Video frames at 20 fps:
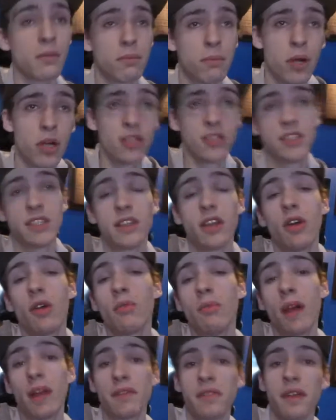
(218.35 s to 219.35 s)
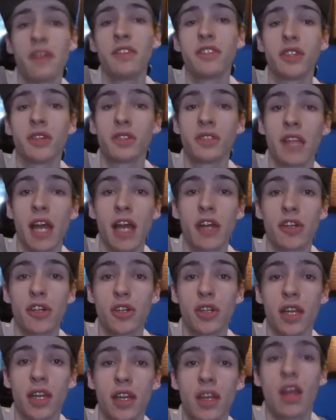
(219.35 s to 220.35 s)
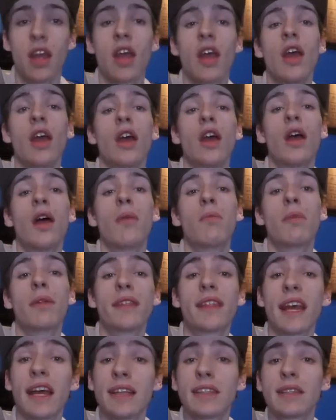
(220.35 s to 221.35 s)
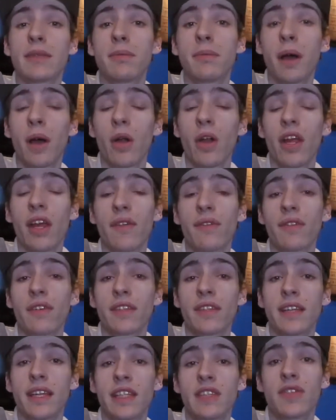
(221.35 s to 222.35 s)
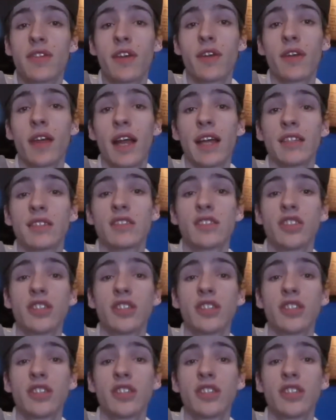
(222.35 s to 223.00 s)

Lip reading: Personally though, my favorite's always natural light. But that's about it for today's video, guys.